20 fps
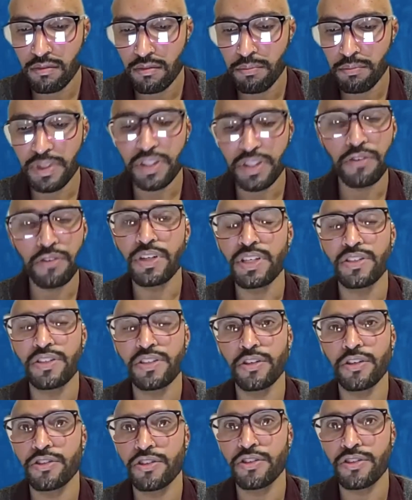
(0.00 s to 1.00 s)
But the
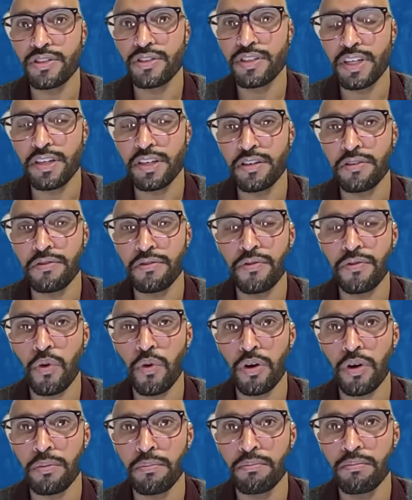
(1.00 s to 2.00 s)
researchers didn't
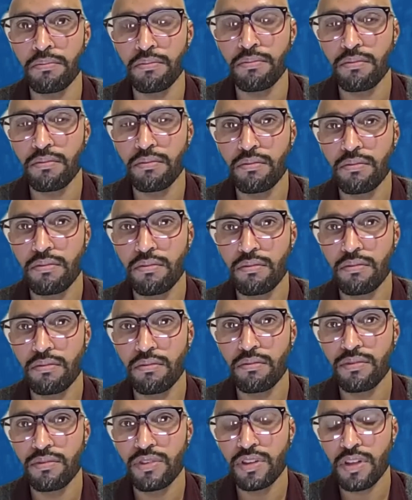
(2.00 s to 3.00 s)
inform
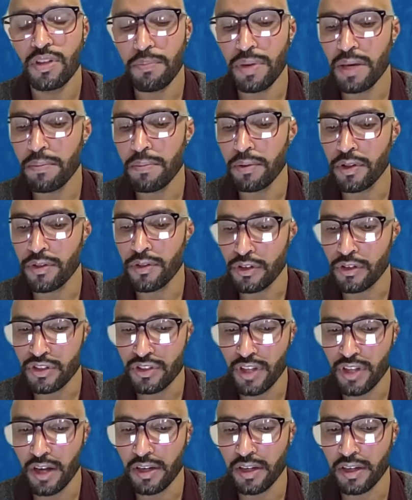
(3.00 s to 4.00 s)
the people in their
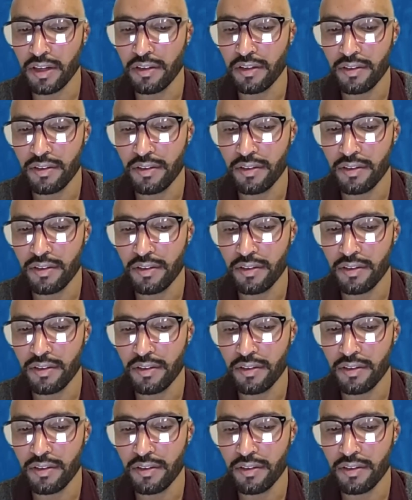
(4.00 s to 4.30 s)
study.